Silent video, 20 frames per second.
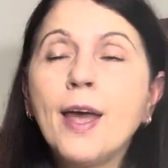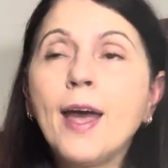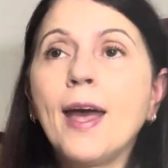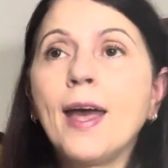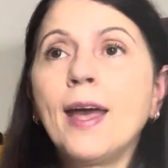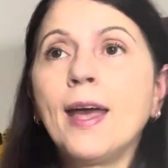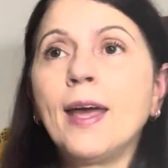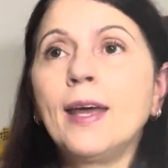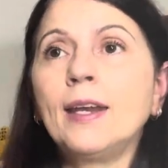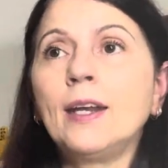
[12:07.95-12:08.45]

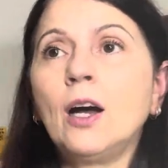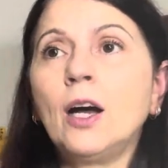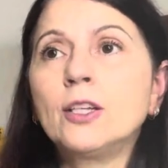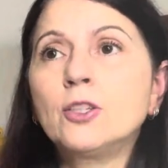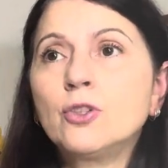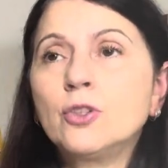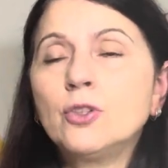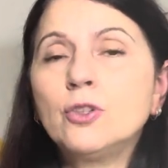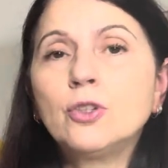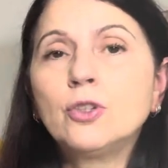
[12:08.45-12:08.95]
and I
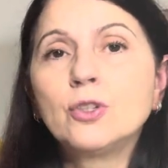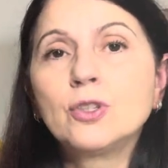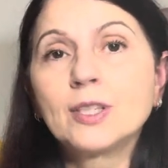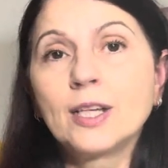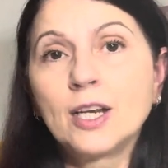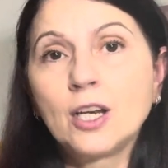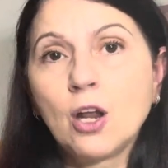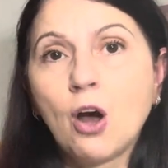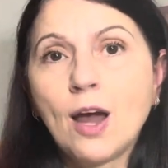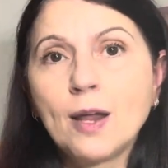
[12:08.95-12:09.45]
do use a
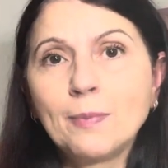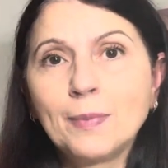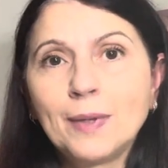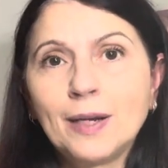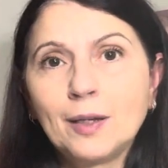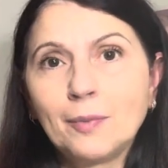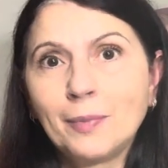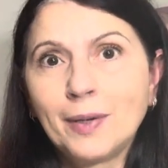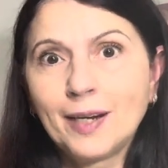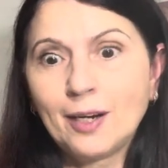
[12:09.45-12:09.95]

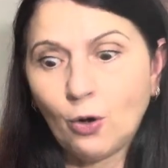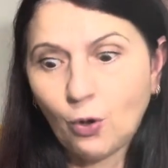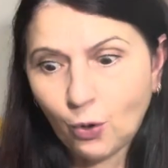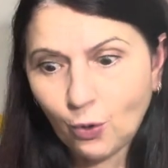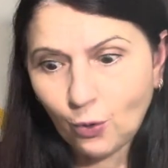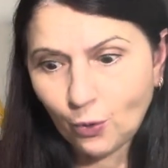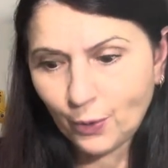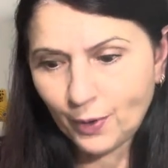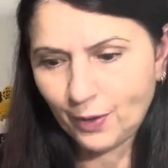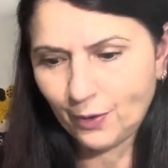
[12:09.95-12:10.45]
9mm
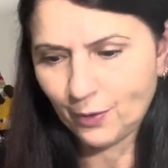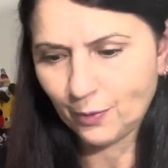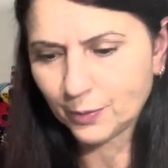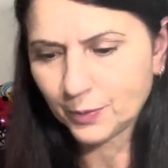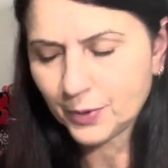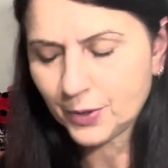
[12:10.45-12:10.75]
hook with them.